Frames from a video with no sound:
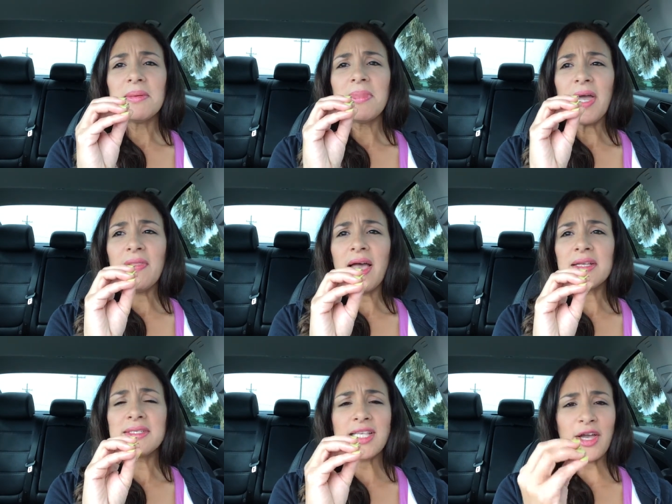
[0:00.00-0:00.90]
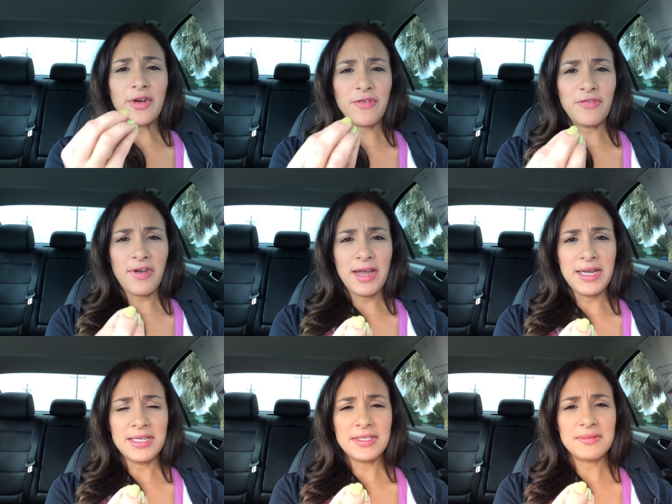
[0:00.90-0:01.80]
by that
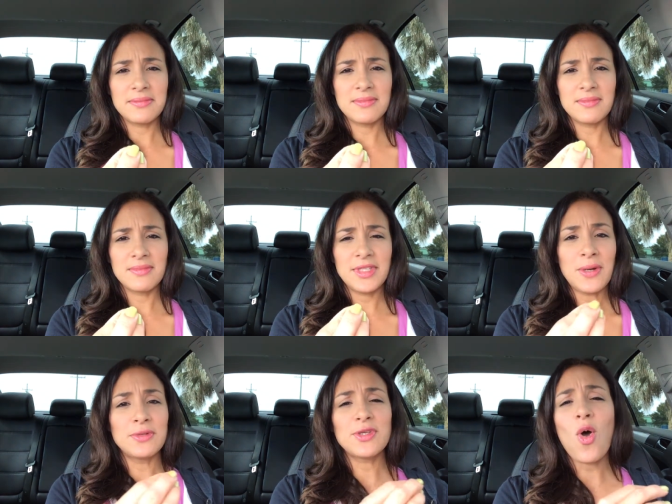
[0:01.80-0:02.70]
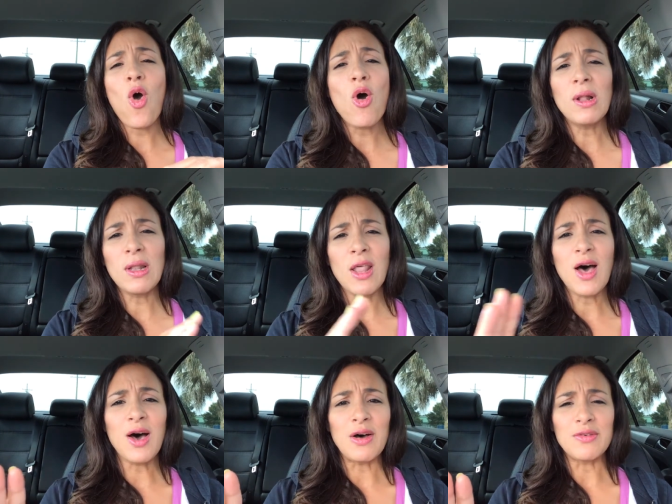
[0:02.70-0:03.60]
sacrifice, that was all
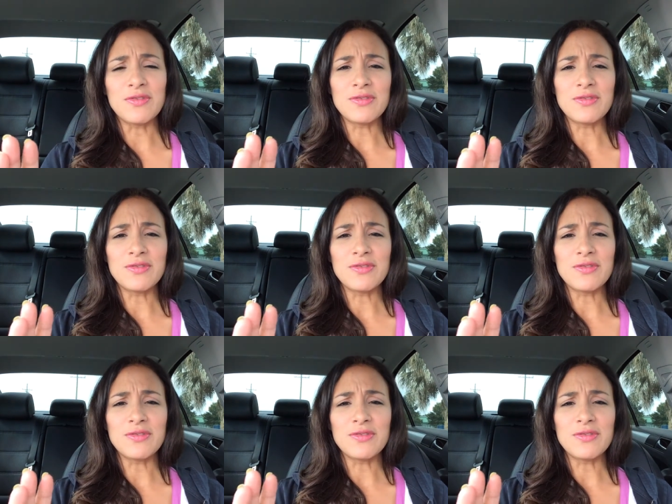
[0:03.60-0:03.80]
love.